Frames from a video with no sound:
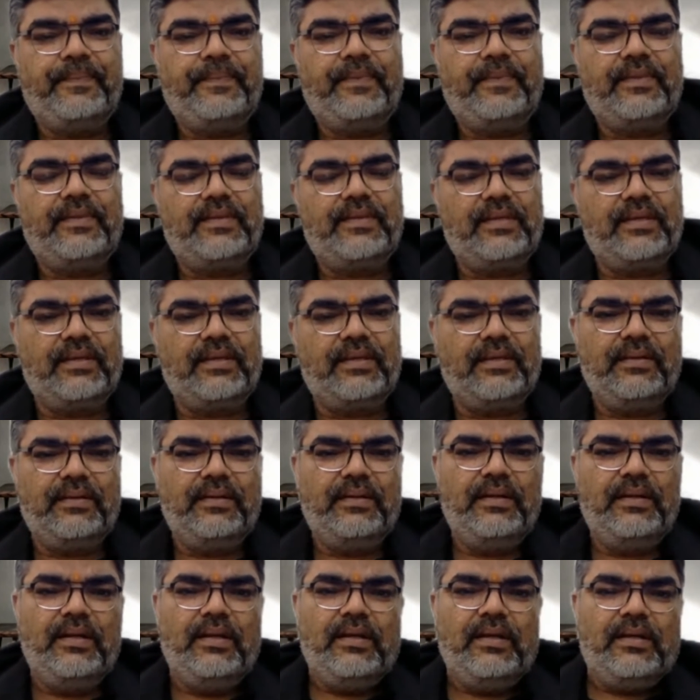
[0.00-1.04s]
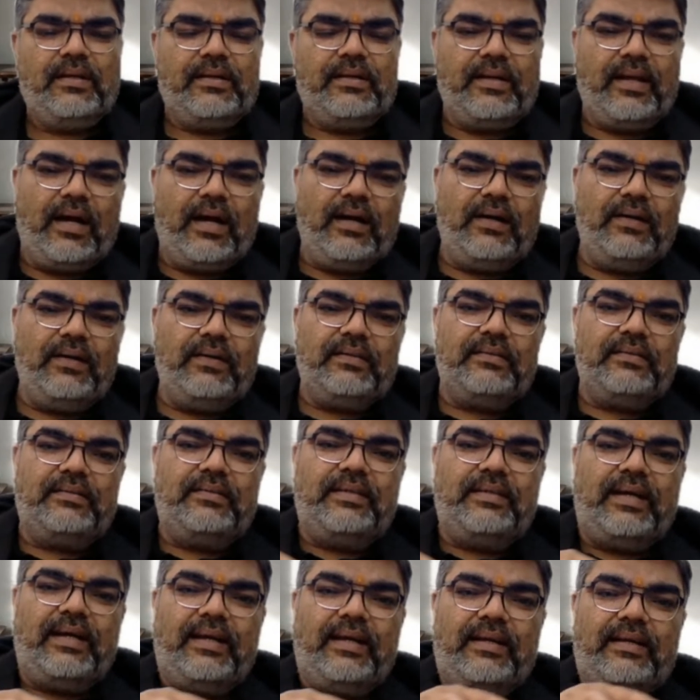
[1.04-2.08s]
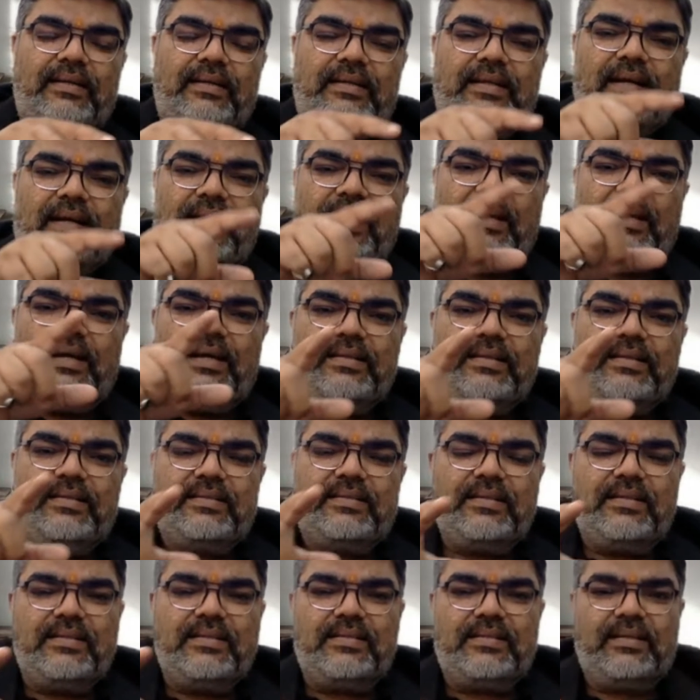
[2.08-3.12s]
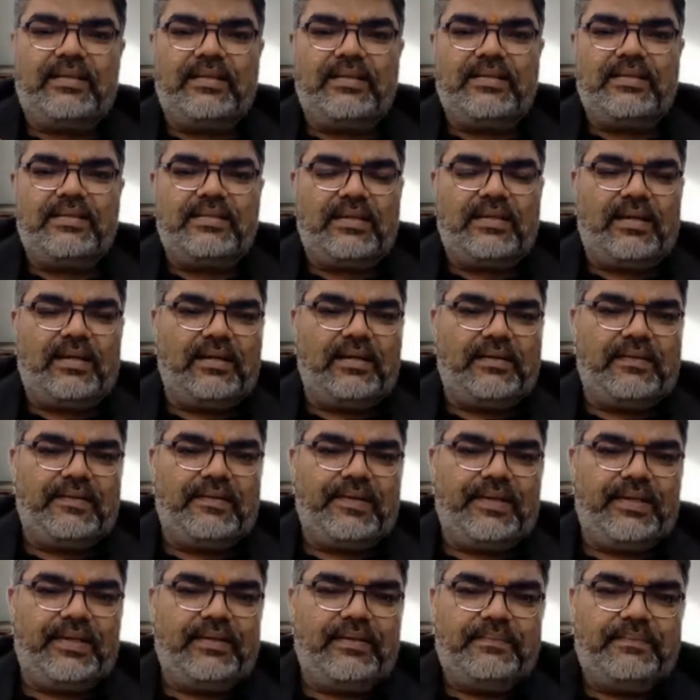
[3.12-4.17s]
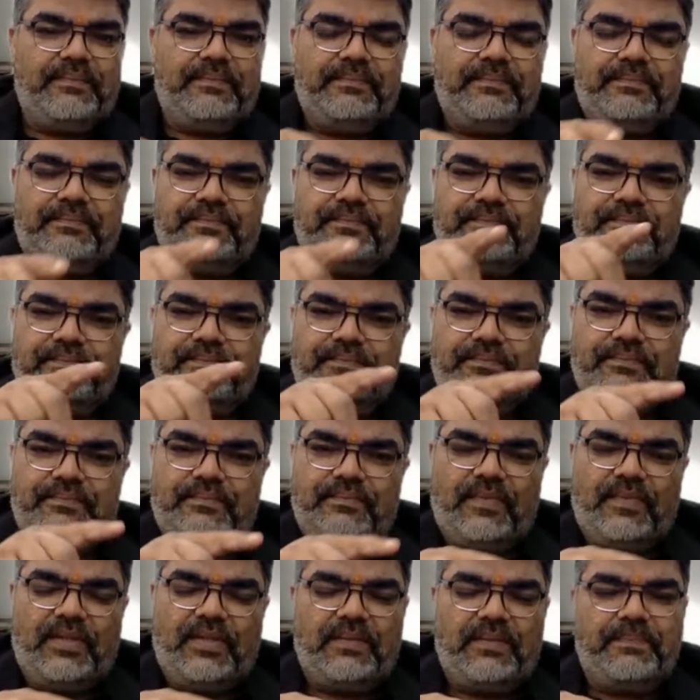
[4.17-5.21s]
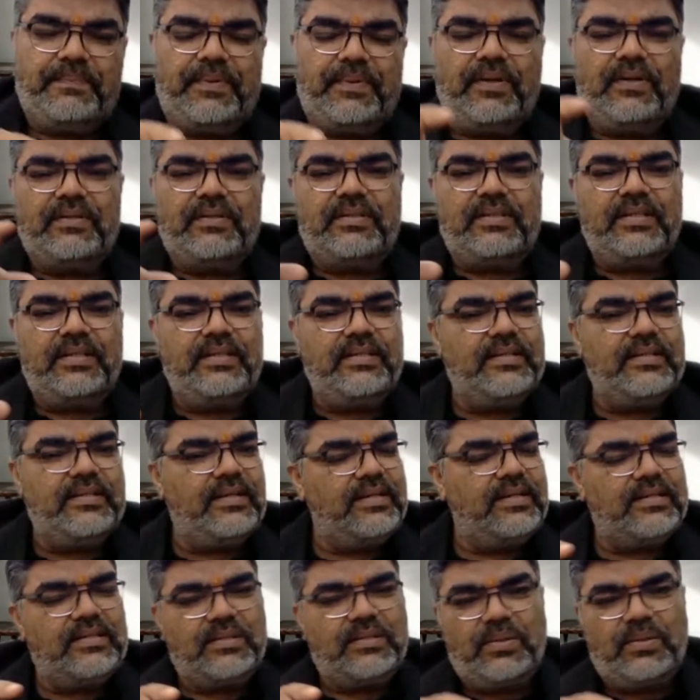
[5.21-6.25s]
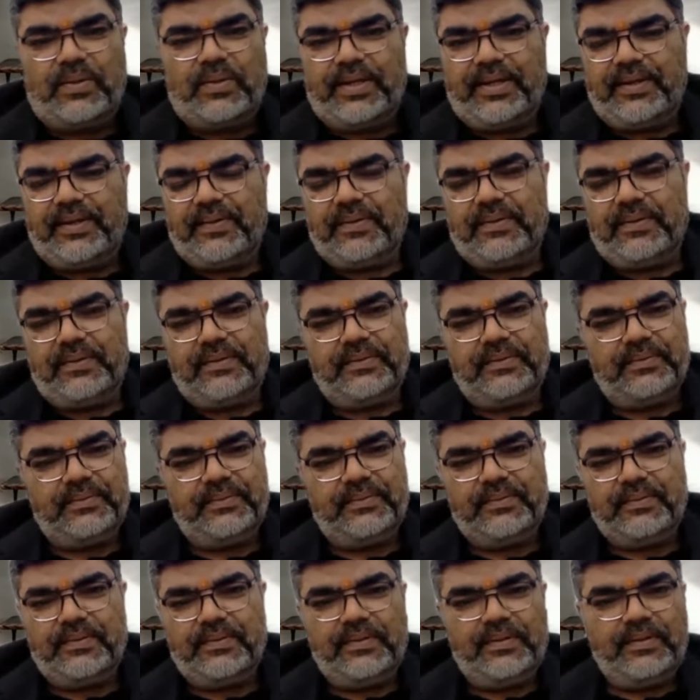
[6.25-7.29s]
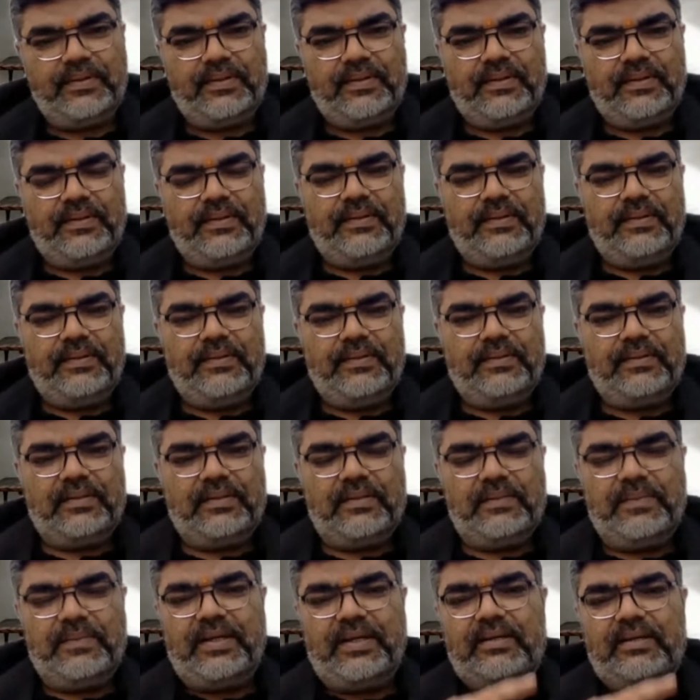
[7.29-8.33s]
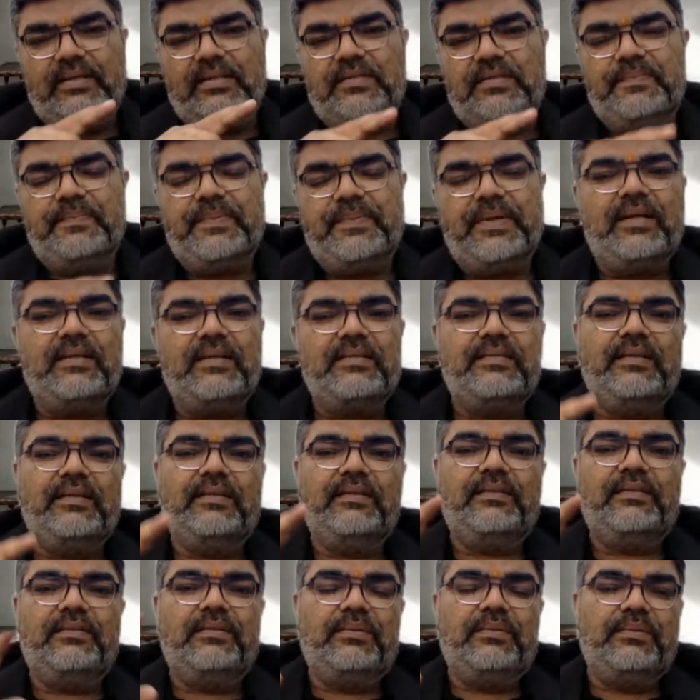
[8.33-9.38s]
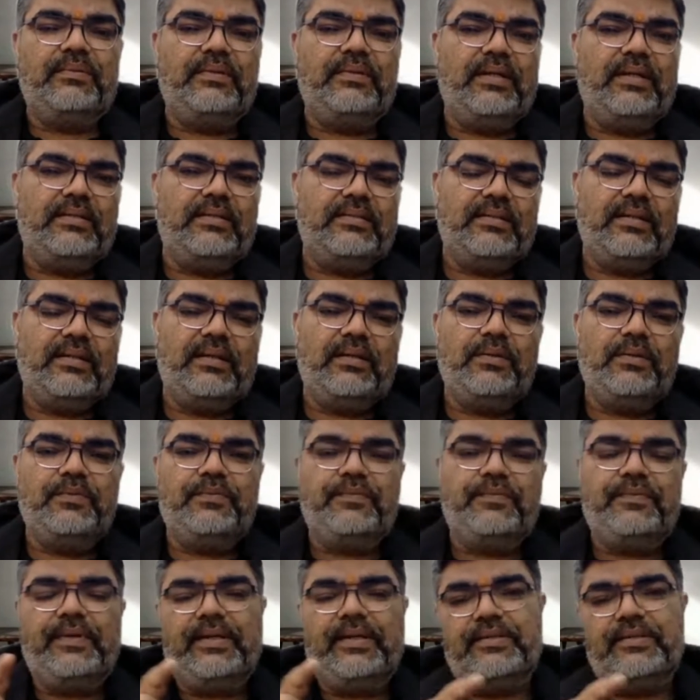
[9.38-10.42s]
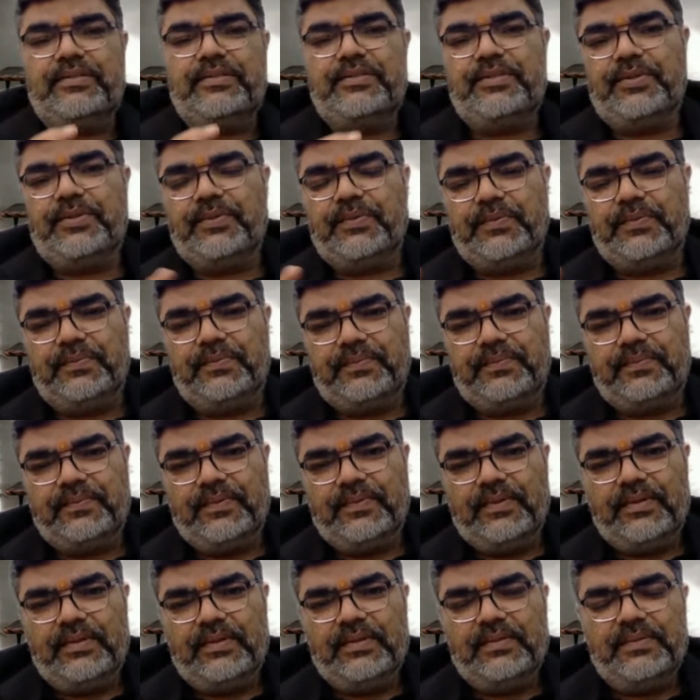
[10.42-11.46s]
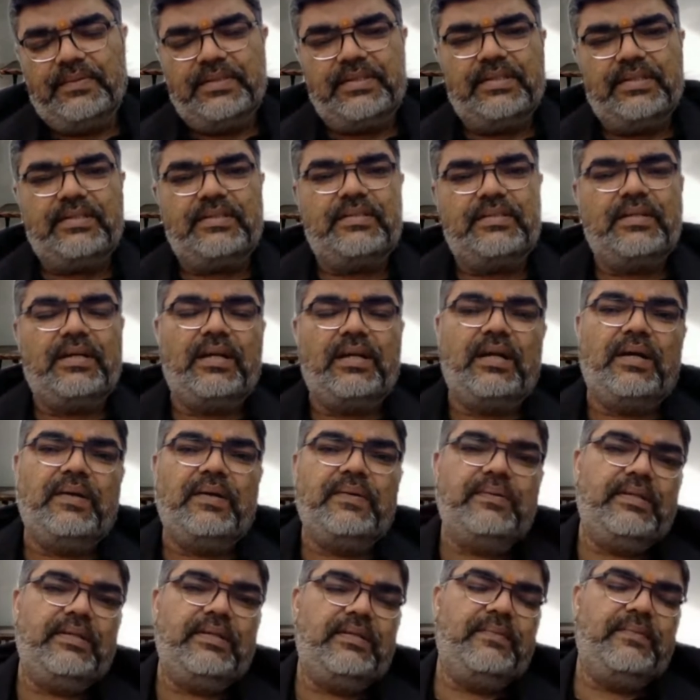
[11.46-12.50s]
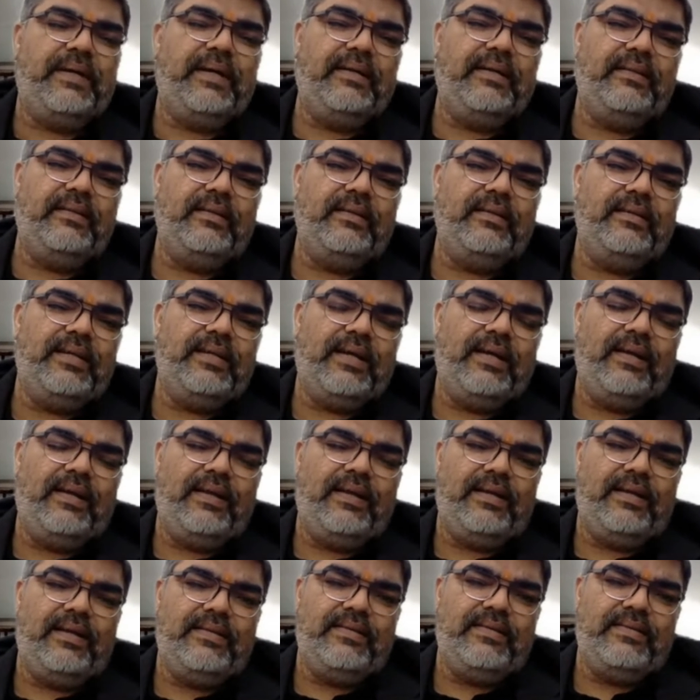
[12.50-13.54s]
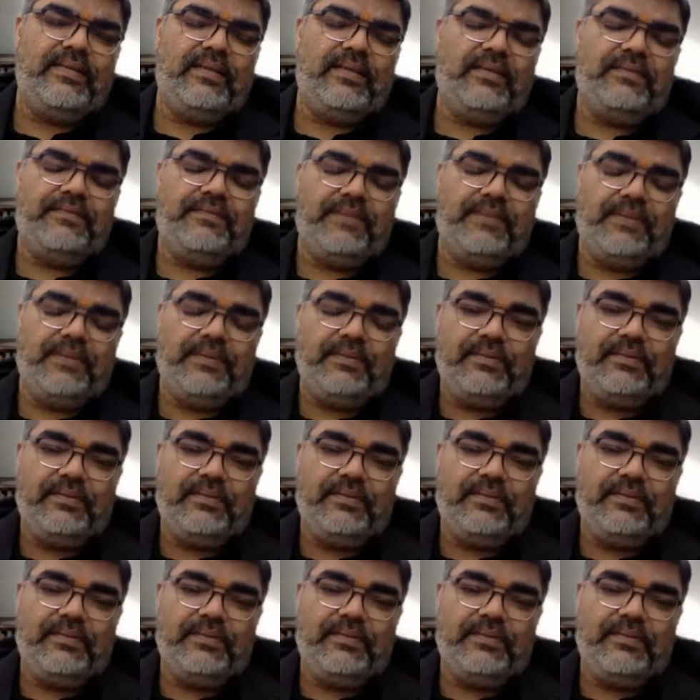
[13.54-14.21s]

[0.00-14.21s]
Okay? Now the dialysis is occurring. The procedure is going on. The blood is passing through the cellophane tube, which is surrounded by the dialyzing fluid,